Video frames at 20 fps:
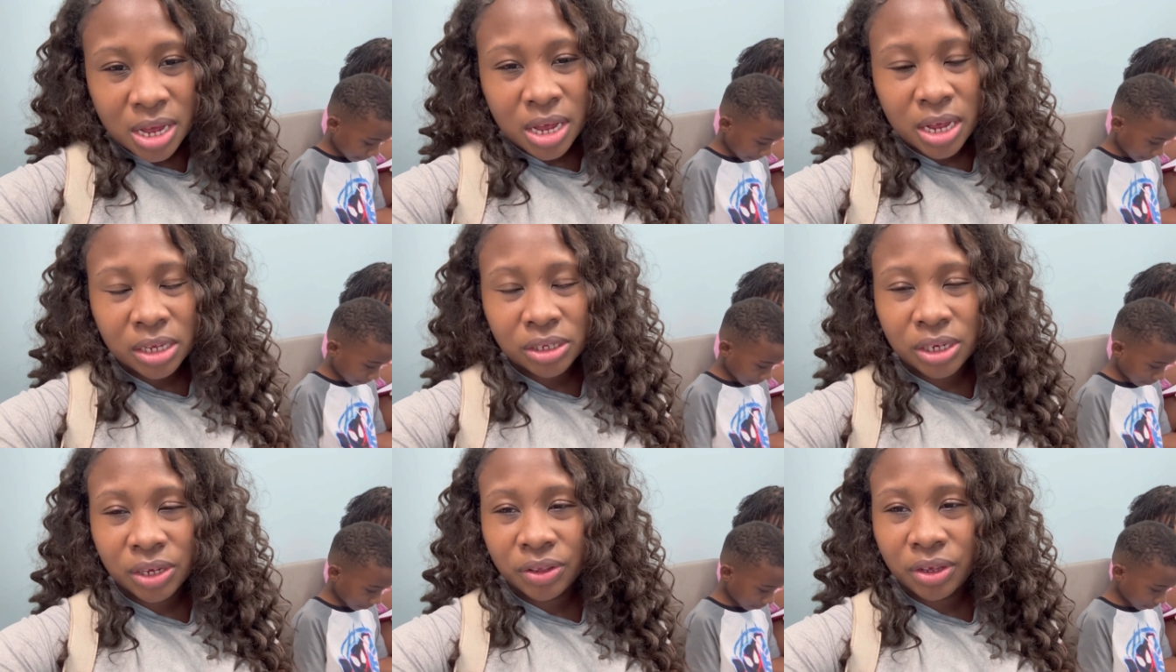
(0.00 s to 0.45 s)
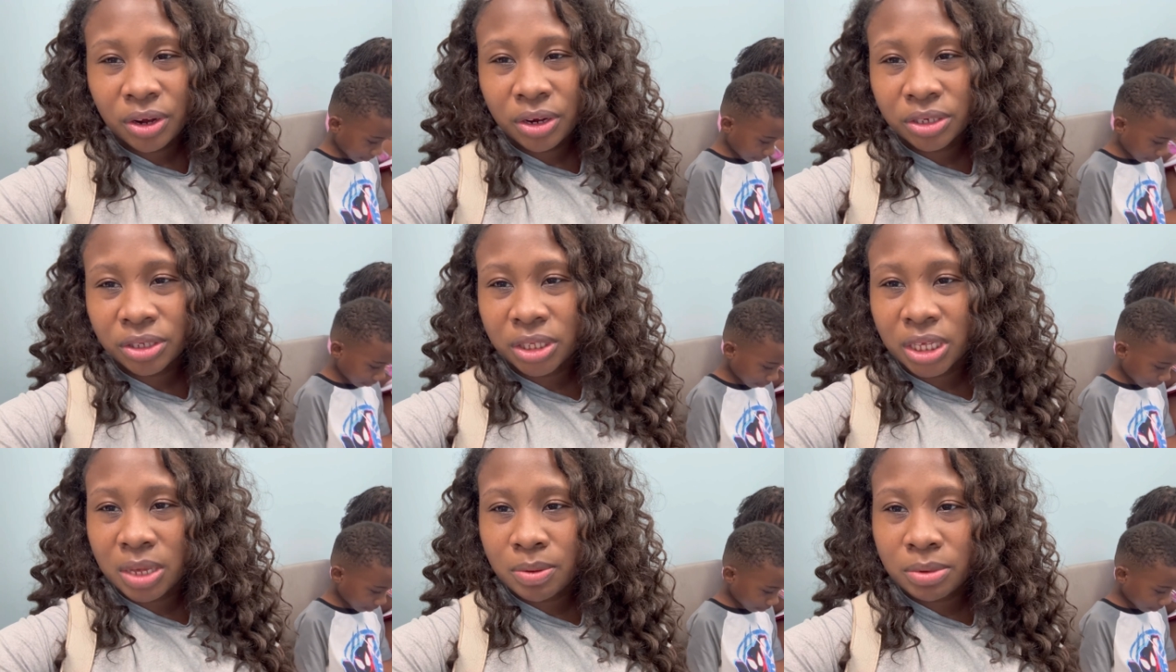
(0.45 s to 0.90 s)
and so i thought
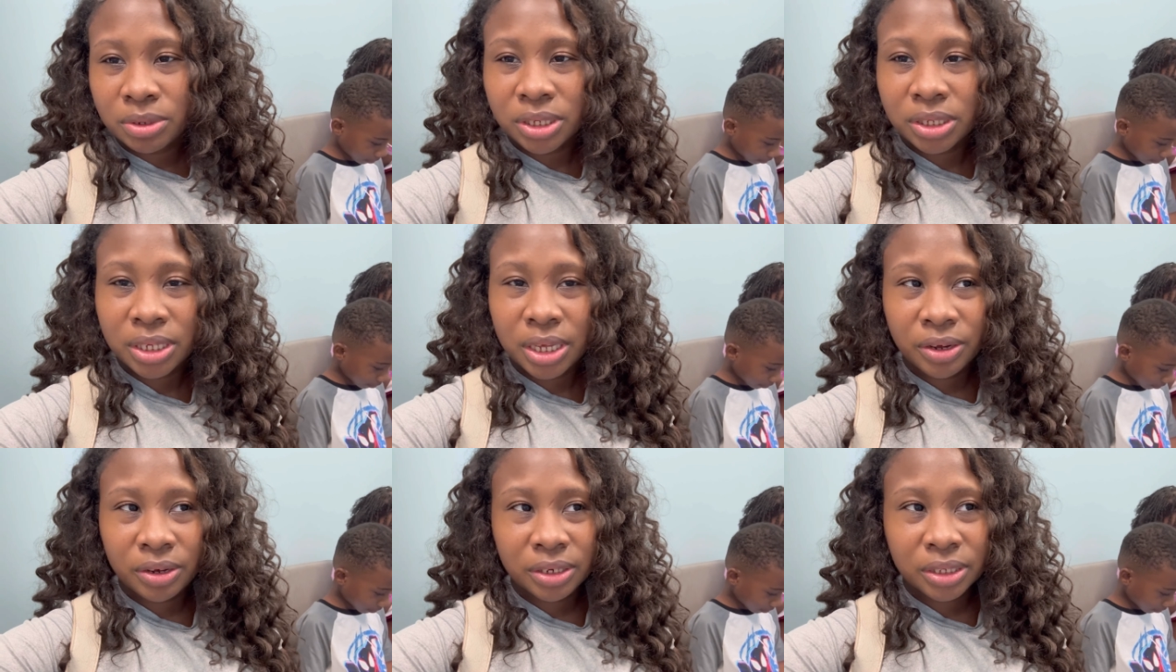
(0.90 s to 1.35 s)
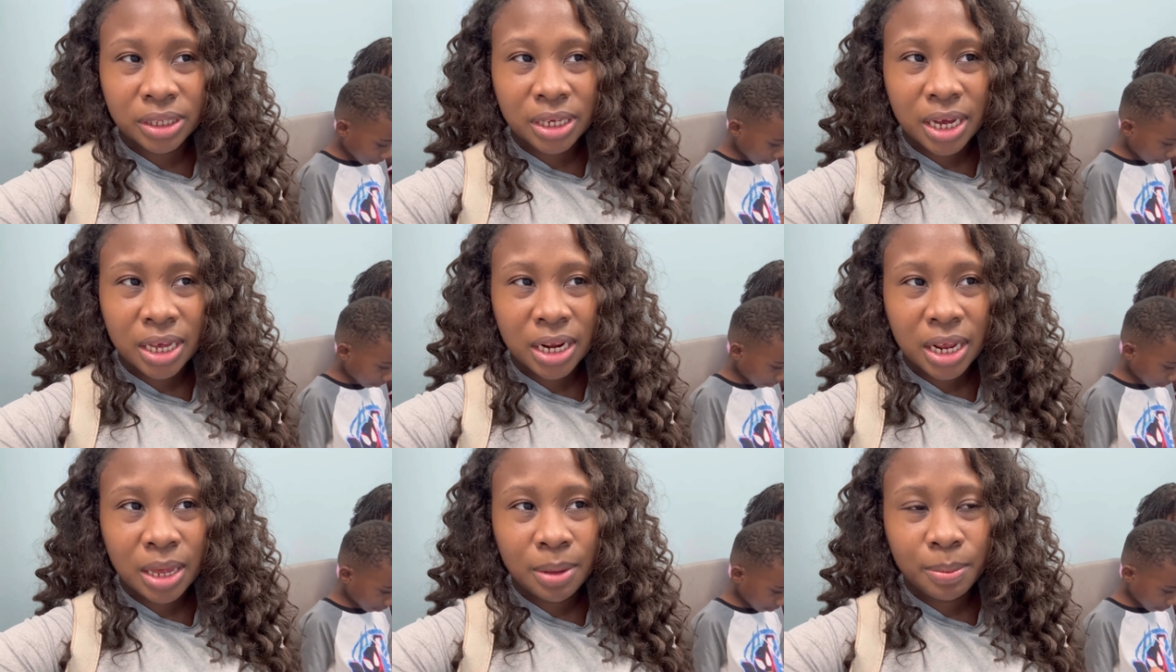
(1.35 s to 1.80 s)
her skin was just
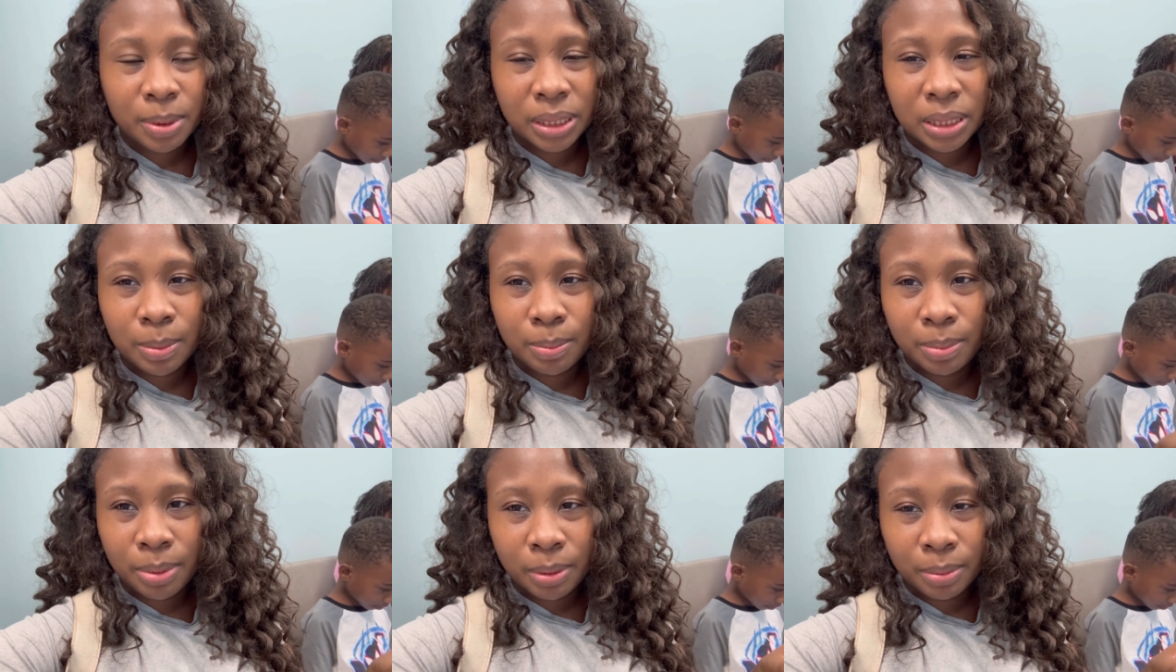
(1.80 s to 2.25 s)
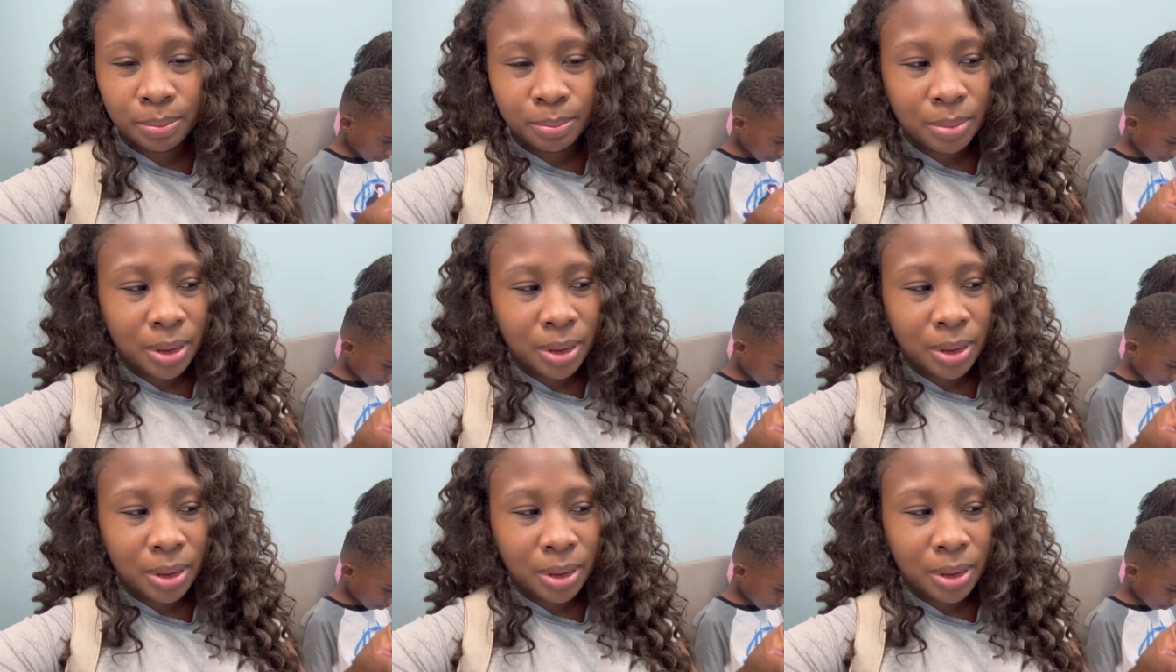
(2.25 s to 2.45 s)
irritated but the,